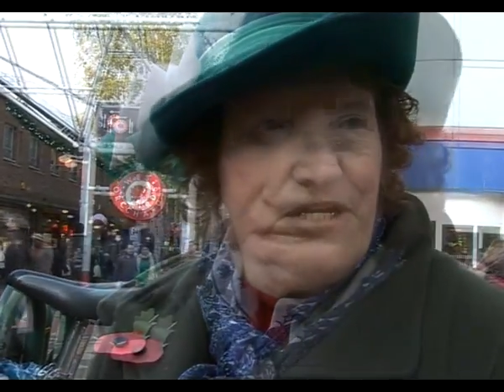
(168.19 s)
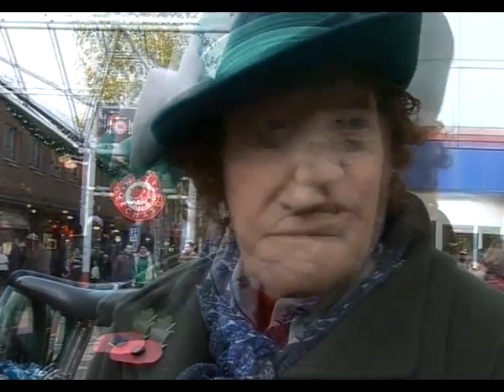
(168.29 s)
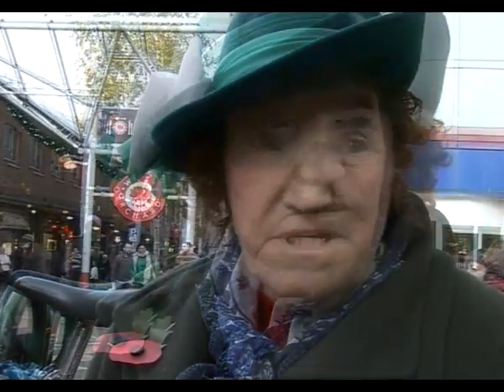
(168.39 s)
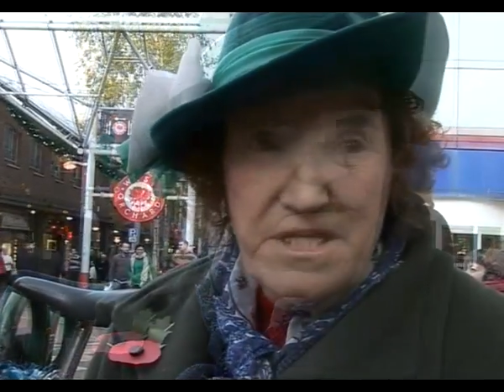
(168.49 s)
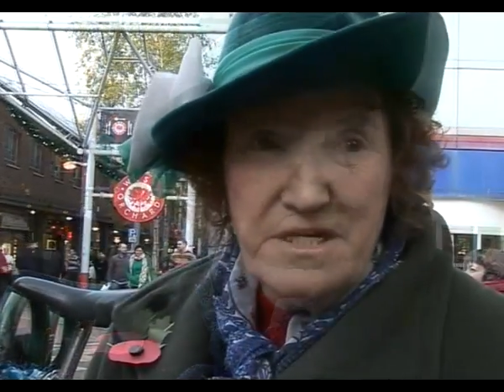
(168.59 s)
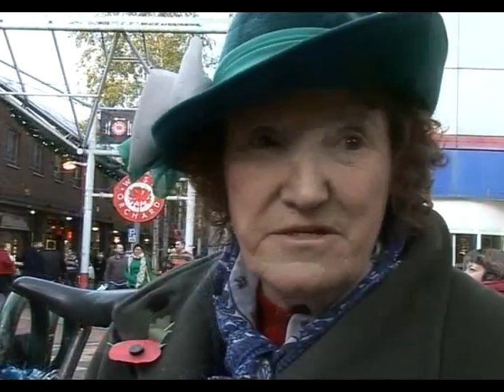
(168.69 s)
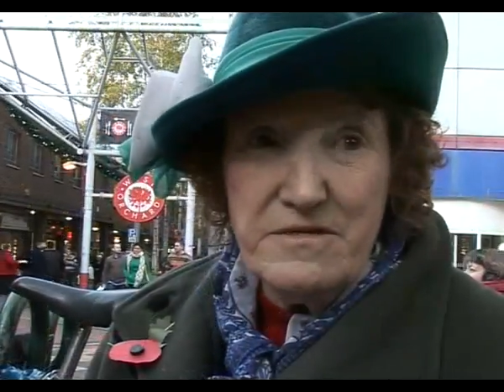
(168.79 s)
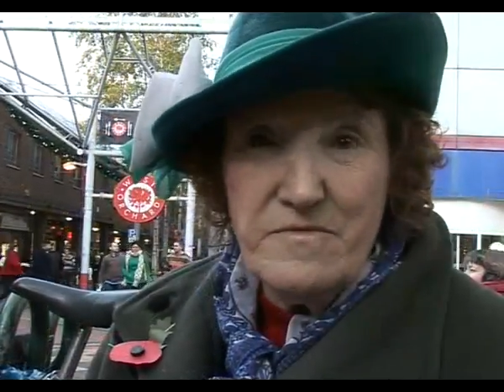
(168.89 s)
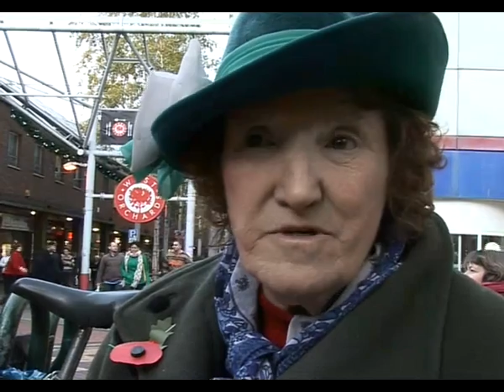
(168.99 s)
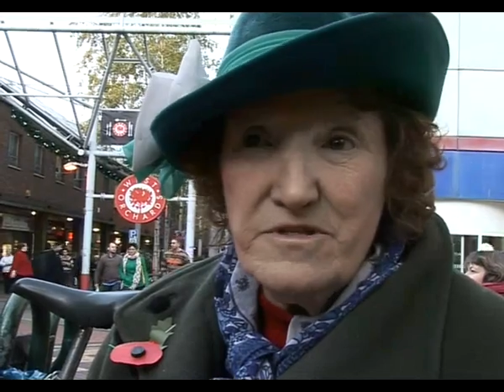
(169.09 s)
I mean, they
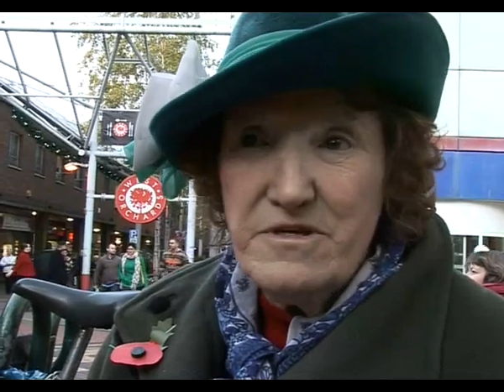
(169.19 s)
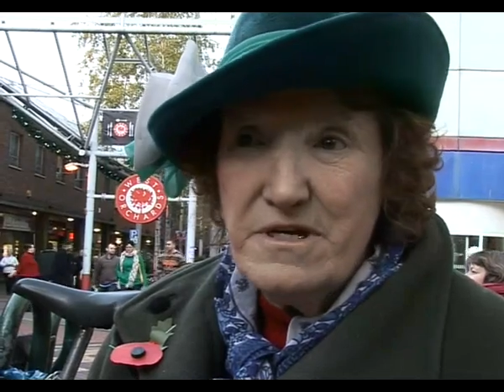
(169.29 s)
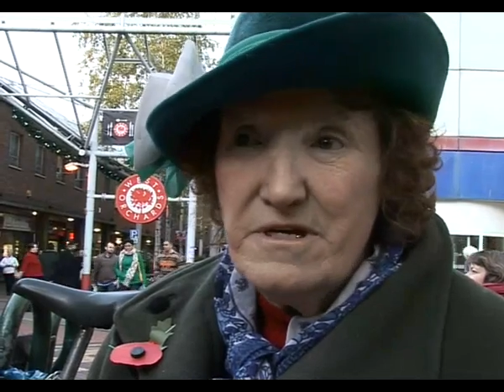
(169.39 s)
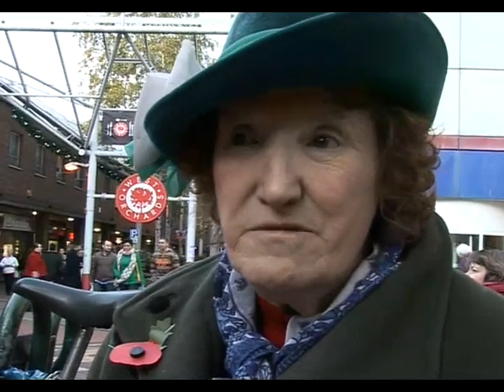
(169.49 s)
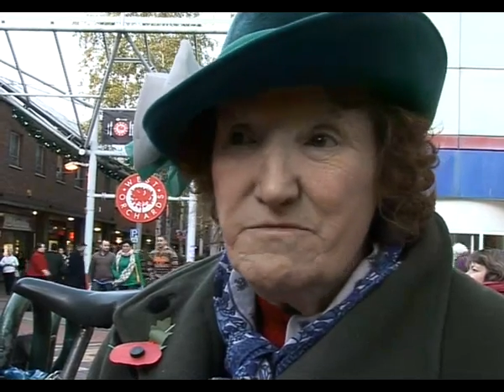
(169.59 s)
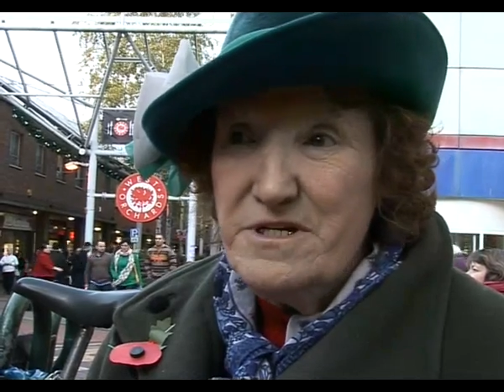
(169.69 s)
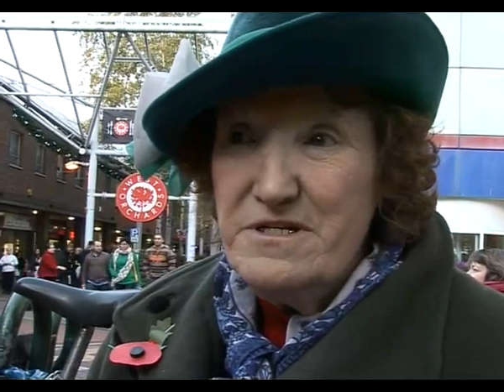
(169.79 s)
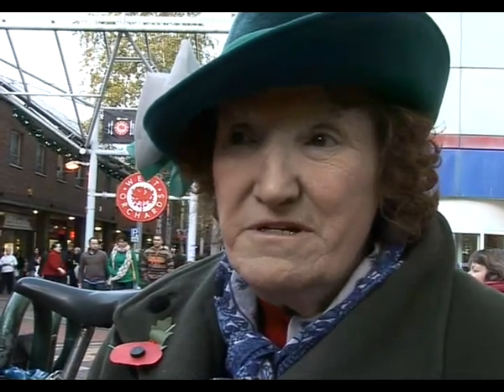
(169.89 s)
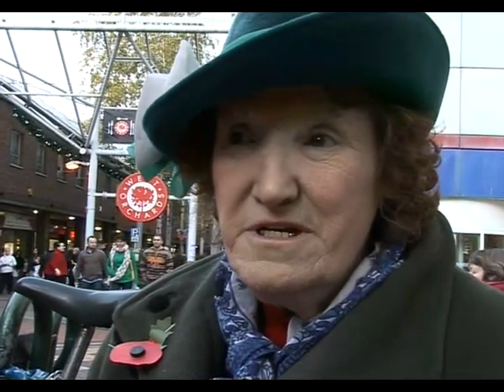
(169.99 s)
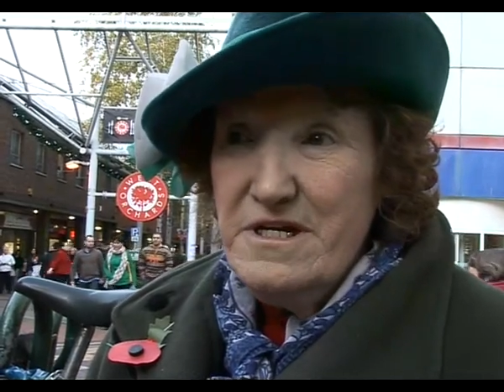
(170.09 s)
didn't want to go, but
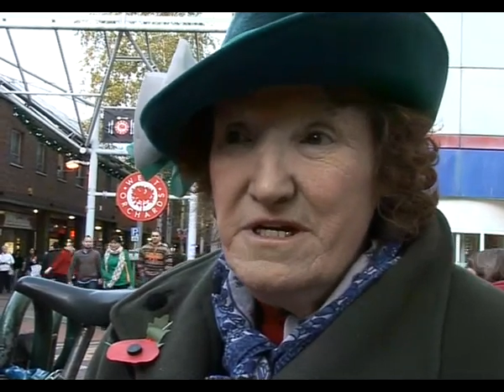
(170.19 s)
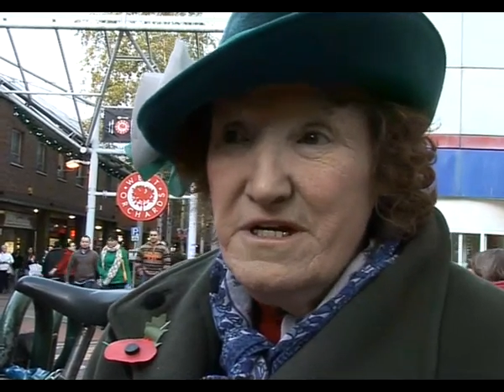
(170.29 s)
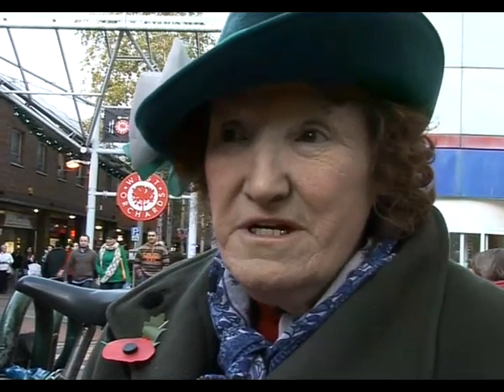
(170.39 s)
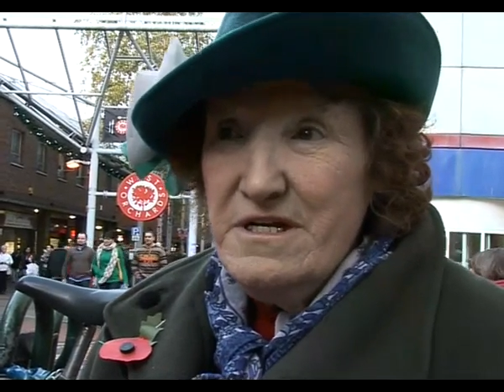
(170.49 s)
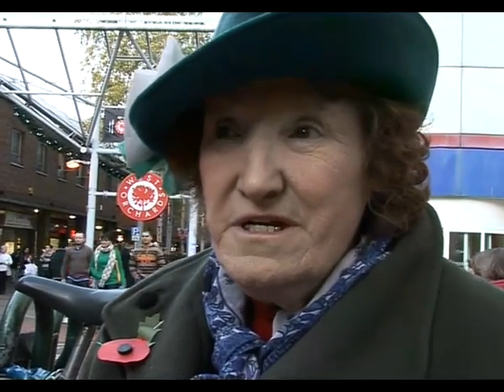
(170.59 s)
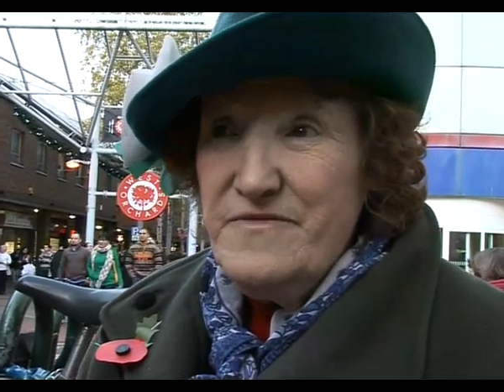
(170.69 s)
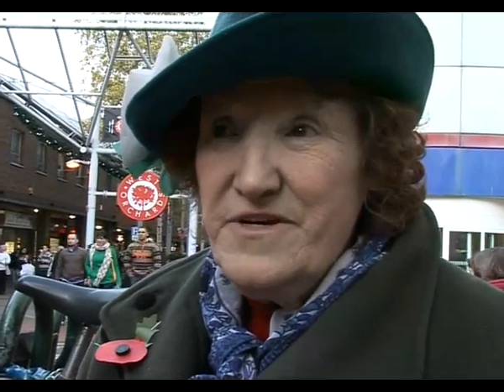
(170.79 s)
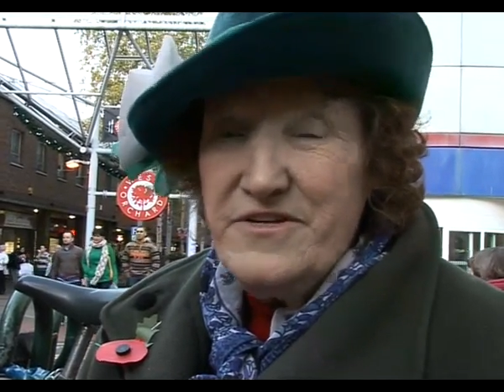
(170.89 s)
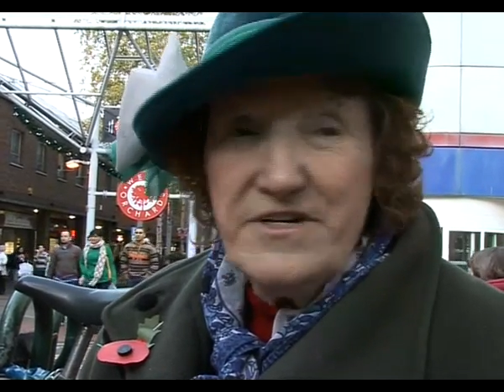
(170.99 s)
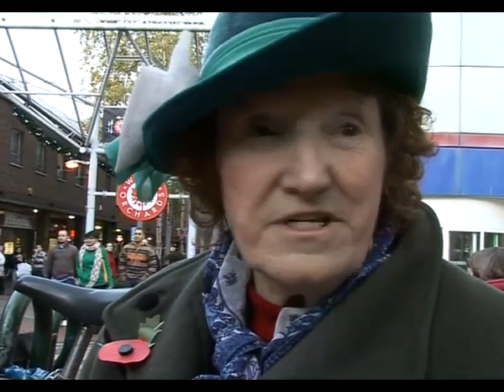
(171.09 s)

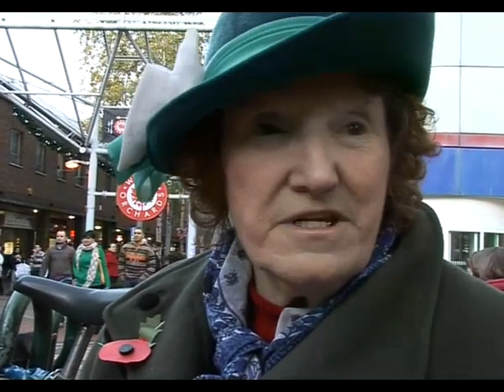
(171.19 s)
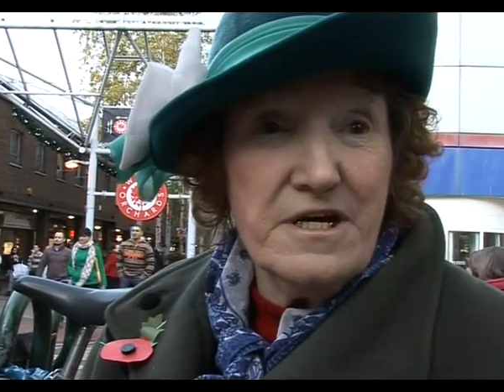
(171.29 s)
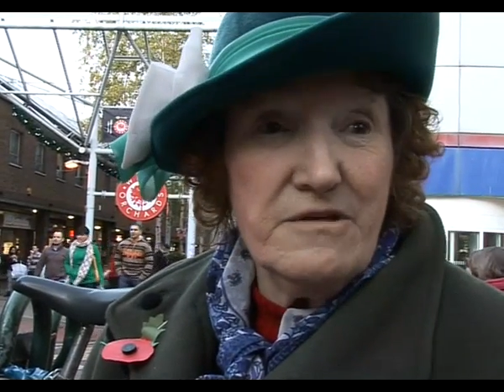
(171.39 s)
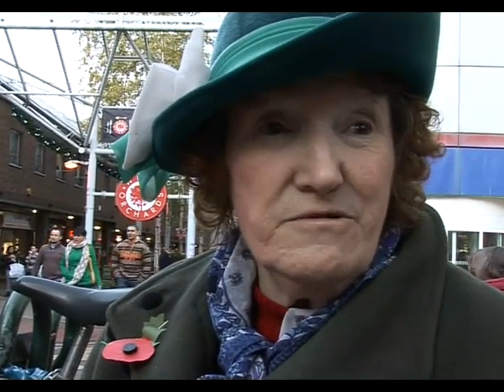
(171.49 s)
if you said no,